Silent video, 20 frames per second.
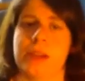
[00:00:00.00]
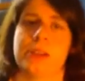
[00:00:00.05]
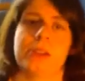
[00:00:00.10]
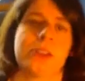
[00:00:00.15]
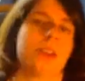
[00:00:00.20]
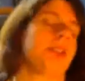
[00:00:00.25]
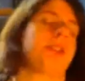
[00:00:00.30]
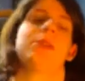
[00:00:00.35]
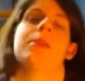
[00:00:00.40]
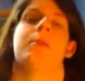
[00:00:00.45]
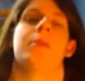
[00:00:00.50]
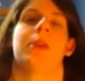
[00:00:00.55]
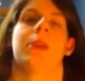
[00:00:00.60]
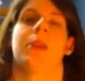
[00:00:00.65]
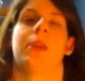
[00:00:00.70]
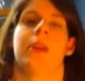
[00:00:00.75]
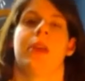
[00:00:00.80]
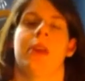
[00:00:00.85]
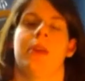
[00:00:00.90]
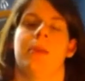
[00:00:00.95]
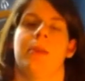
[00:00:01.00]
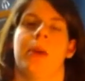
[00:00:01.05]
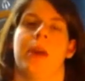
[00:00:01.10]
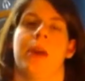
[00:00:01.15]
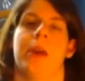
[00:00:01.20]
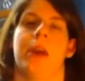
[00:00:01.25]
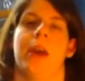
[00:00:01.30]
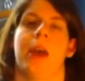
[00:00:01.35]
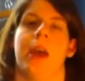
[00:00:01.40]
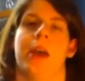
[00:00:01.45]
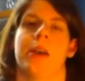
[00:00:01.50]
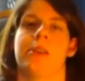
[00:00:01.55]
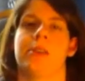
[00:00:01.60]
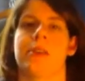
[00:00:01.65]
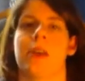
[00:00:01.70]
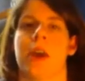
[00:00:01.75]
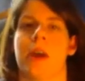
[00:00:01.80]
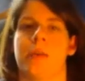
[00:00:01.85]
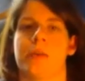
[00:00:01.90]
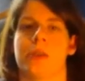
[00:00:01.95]
it's just something to keep as
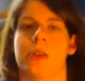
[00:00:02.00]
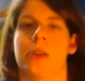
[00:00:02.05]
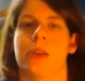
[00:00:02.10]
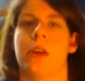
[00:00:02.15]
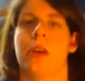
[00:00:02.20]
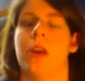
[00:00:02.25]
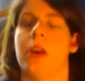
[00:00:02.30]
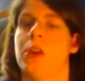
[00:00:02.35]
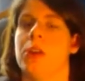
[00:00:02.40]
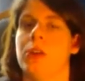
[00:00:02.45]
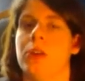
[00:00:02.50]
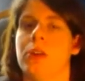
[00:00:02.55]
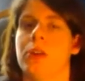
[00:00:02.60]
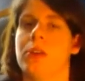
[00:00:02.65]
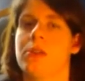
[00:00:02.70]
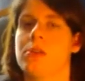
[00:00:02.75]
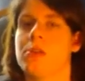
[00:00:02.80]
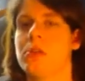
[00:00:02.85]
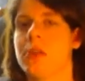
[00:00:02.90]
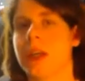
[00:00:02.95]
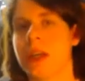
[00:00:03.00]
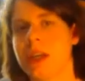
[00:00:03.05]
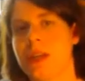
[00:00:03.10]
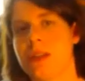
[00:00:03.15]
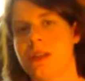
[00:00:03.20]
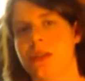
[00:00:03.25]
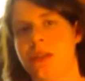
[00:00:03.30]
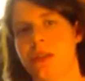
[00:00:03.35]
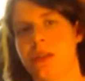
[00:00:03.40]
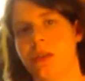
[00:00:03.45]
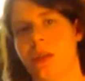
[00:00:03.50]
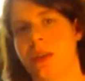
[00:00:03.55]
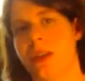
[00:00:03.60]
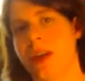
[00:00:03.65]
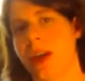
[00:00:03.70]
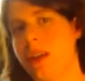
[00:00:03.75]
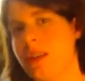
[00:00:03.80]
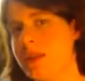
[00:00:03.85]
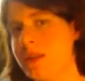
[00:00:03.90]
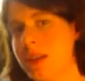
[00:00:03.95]
an option. You can also look into, on
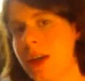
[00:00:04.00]
the other